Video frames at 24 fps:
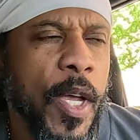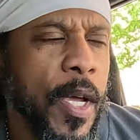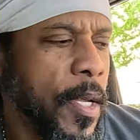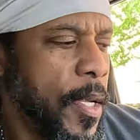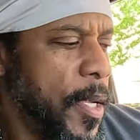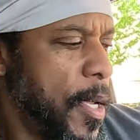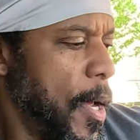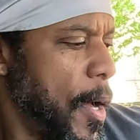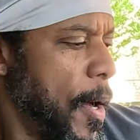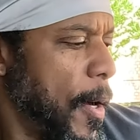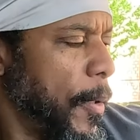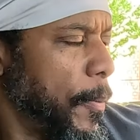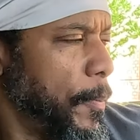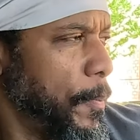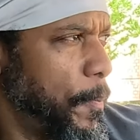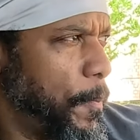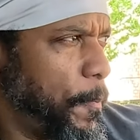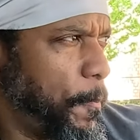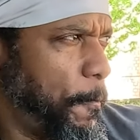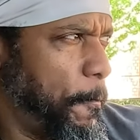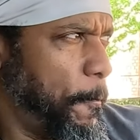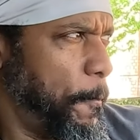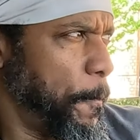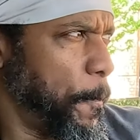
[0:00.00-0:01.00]
Yeah,
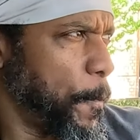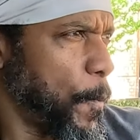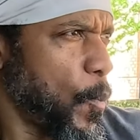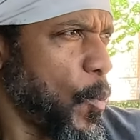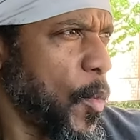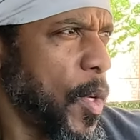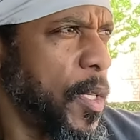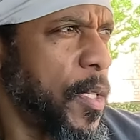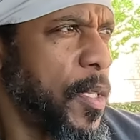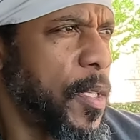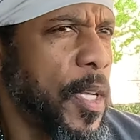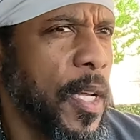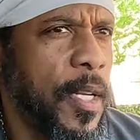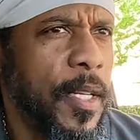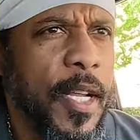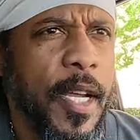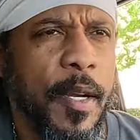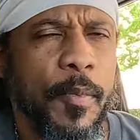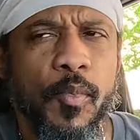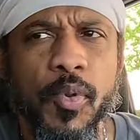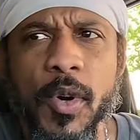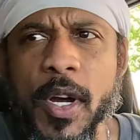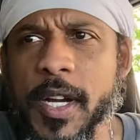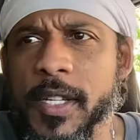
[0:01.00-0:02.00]

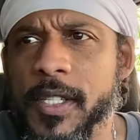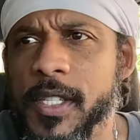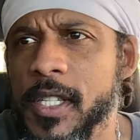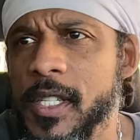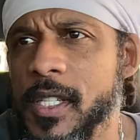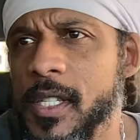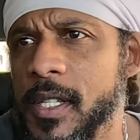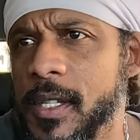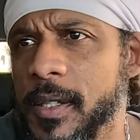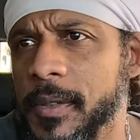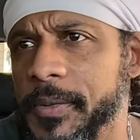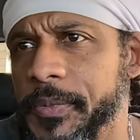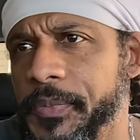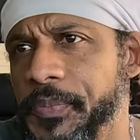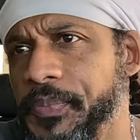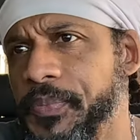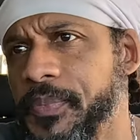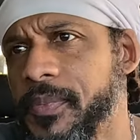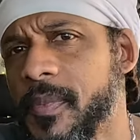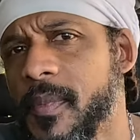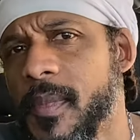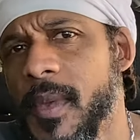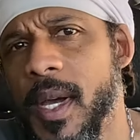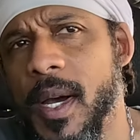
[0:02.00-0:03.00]
Sunday brunch
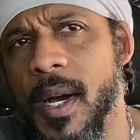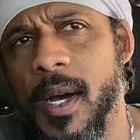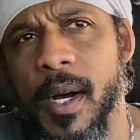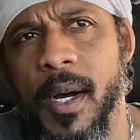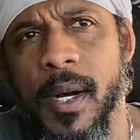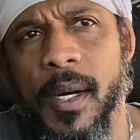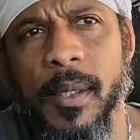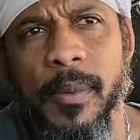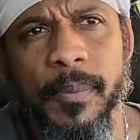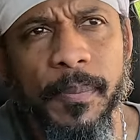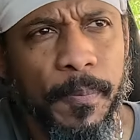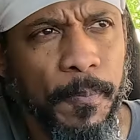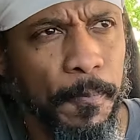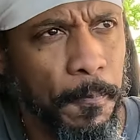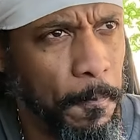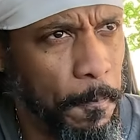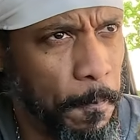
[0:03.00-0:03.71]
um,